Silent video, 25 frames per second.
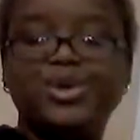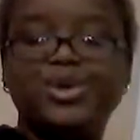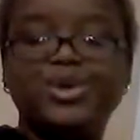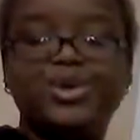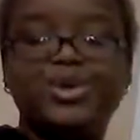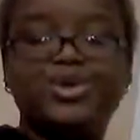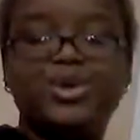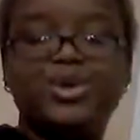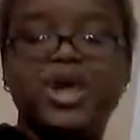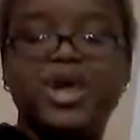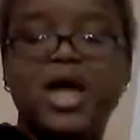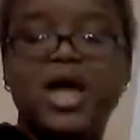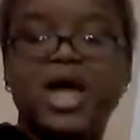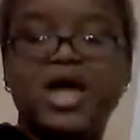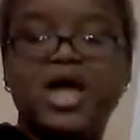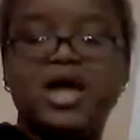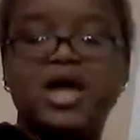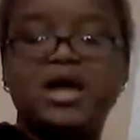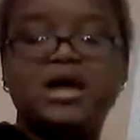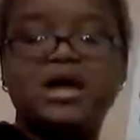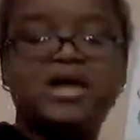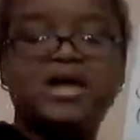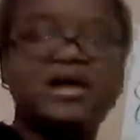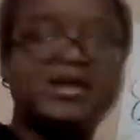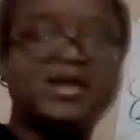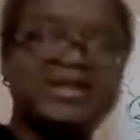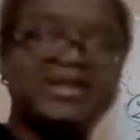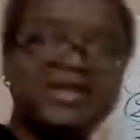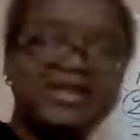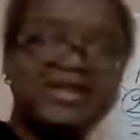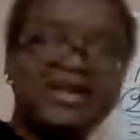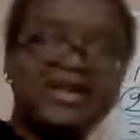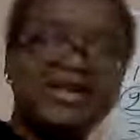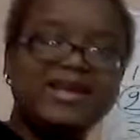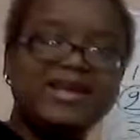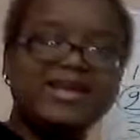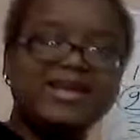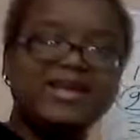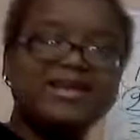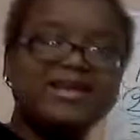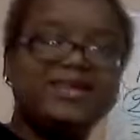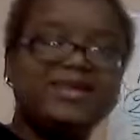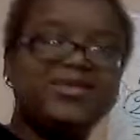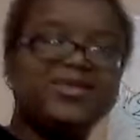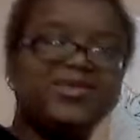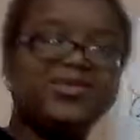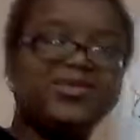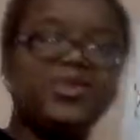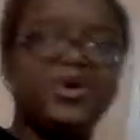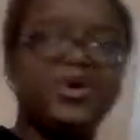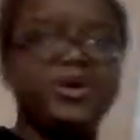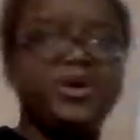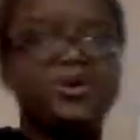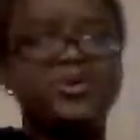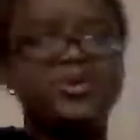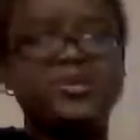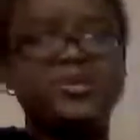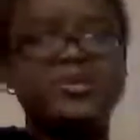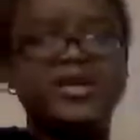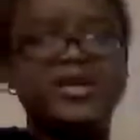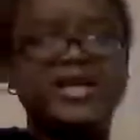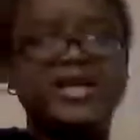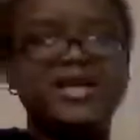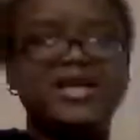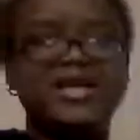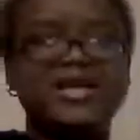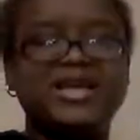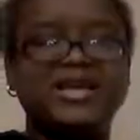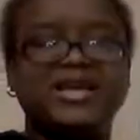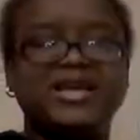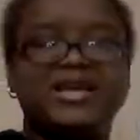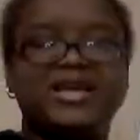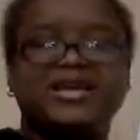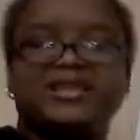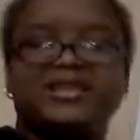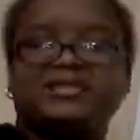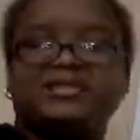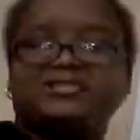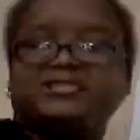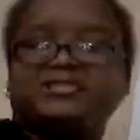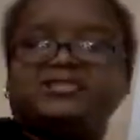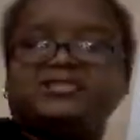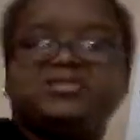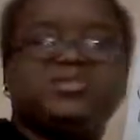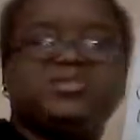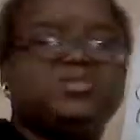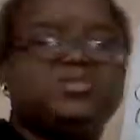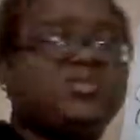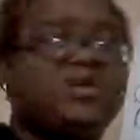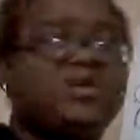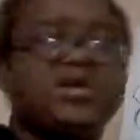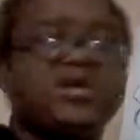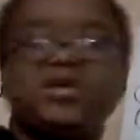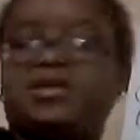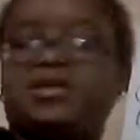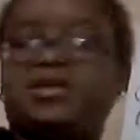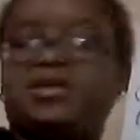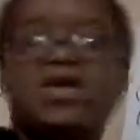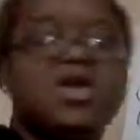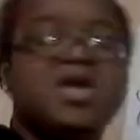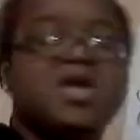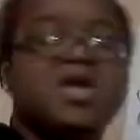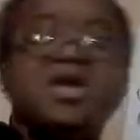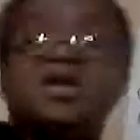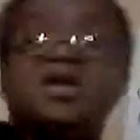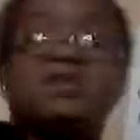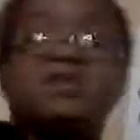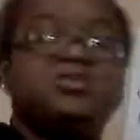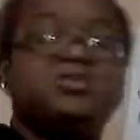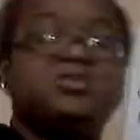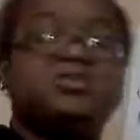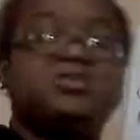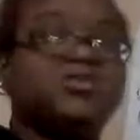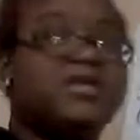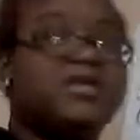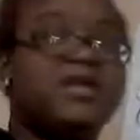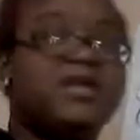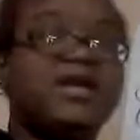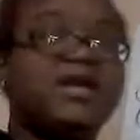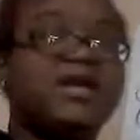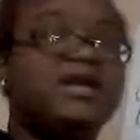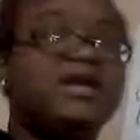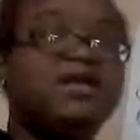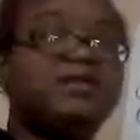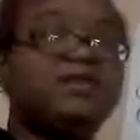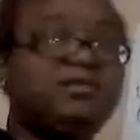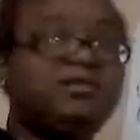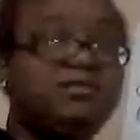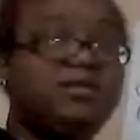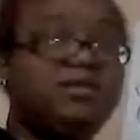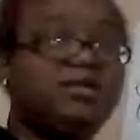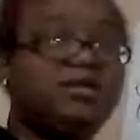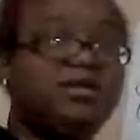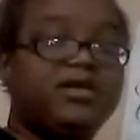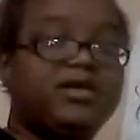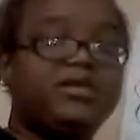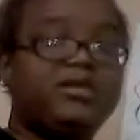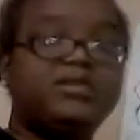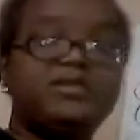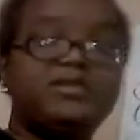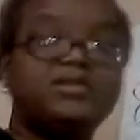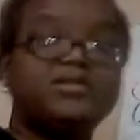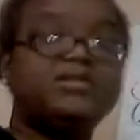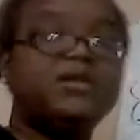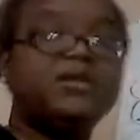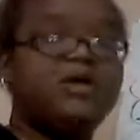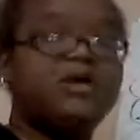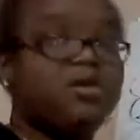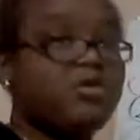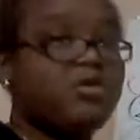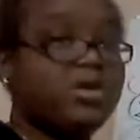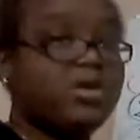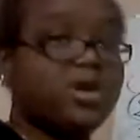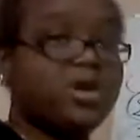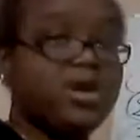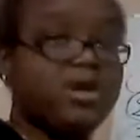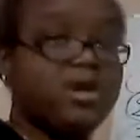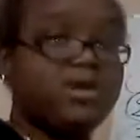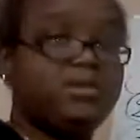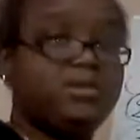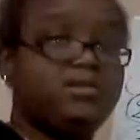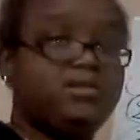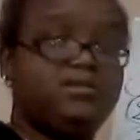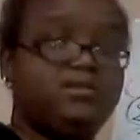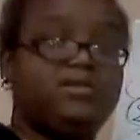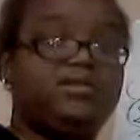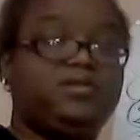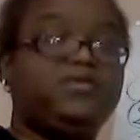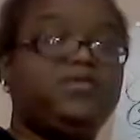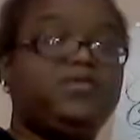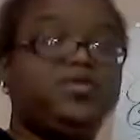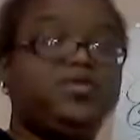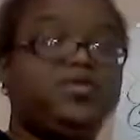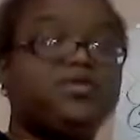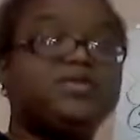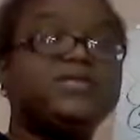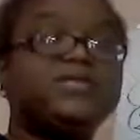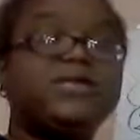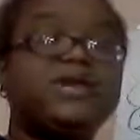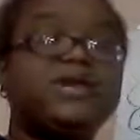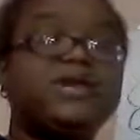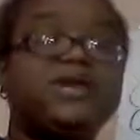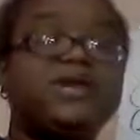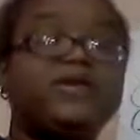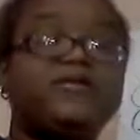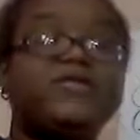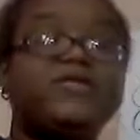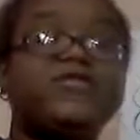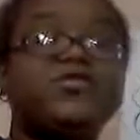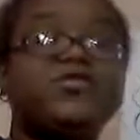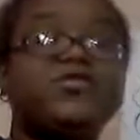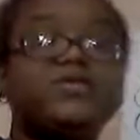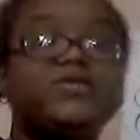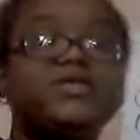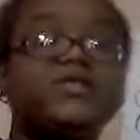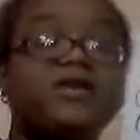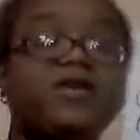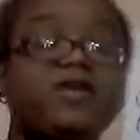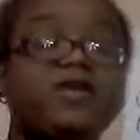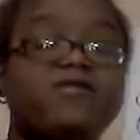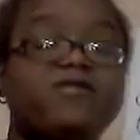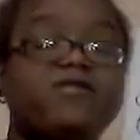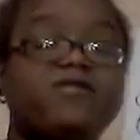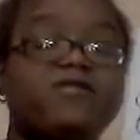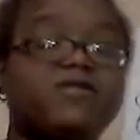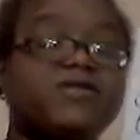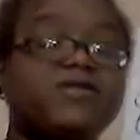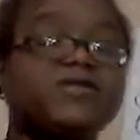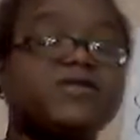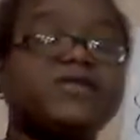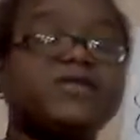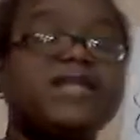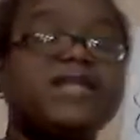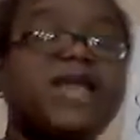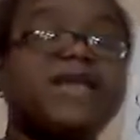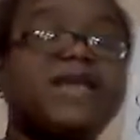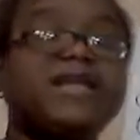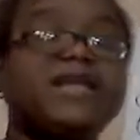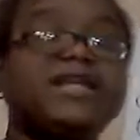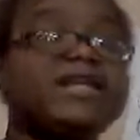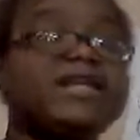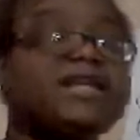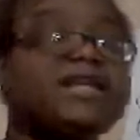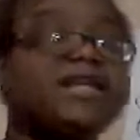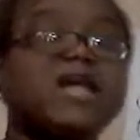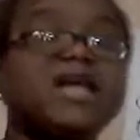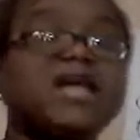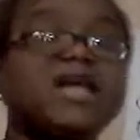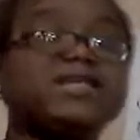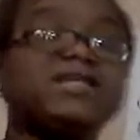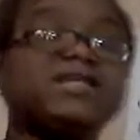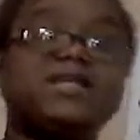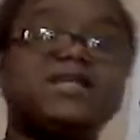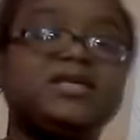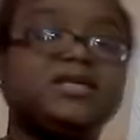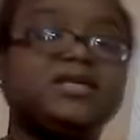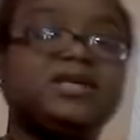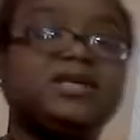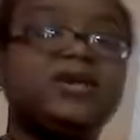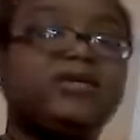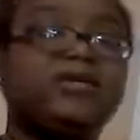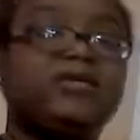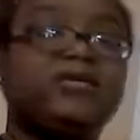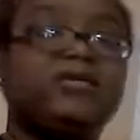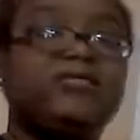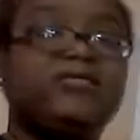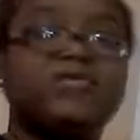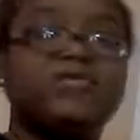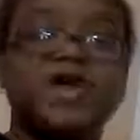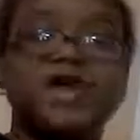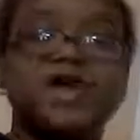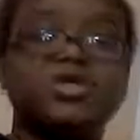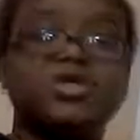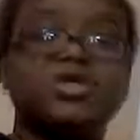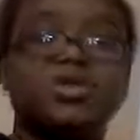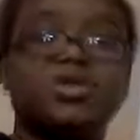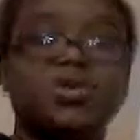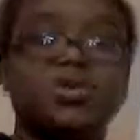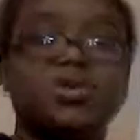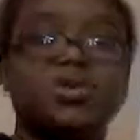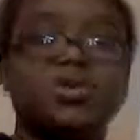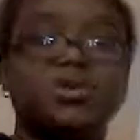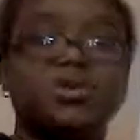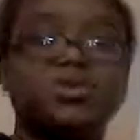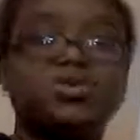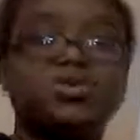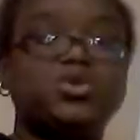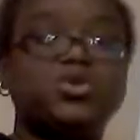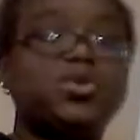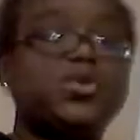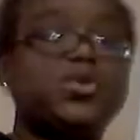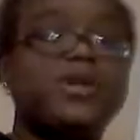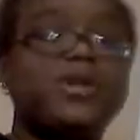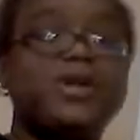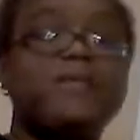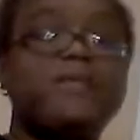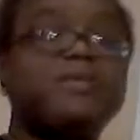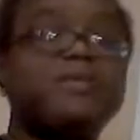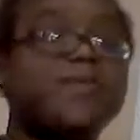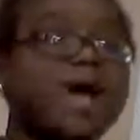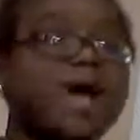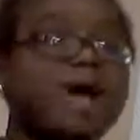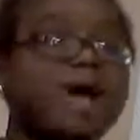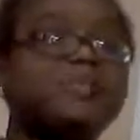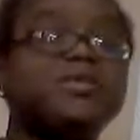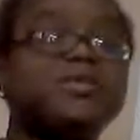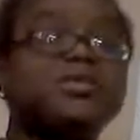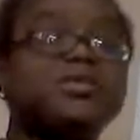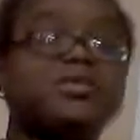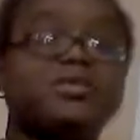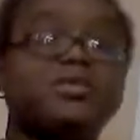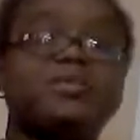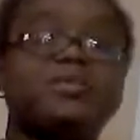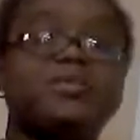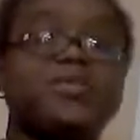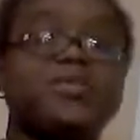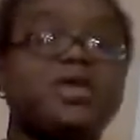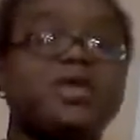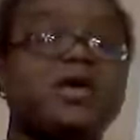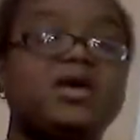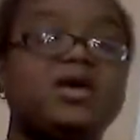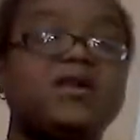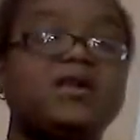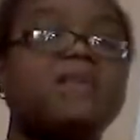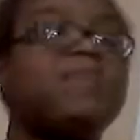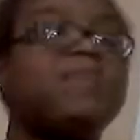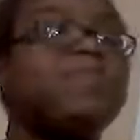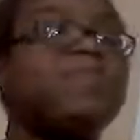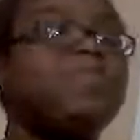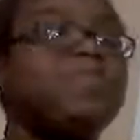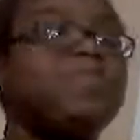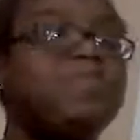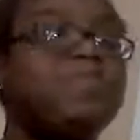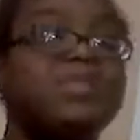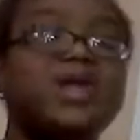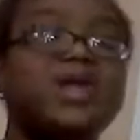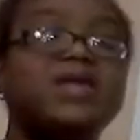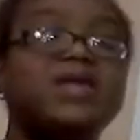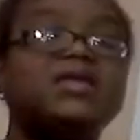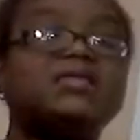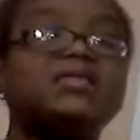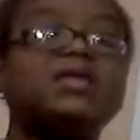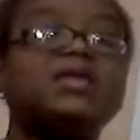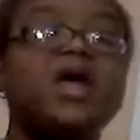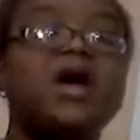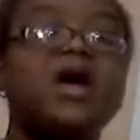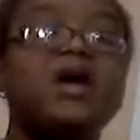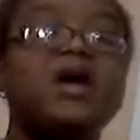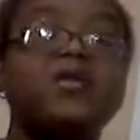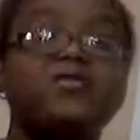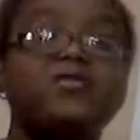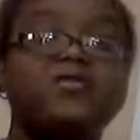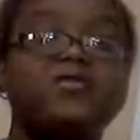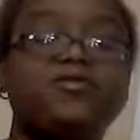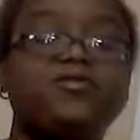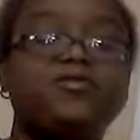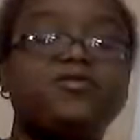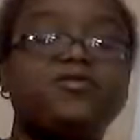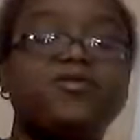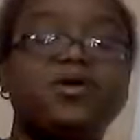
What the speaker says: you're not clean, you dirty, and so then they're gonna say, okay, if you don't take care of yourself, most likely you're not taking care of that truck. So there might be something that is out of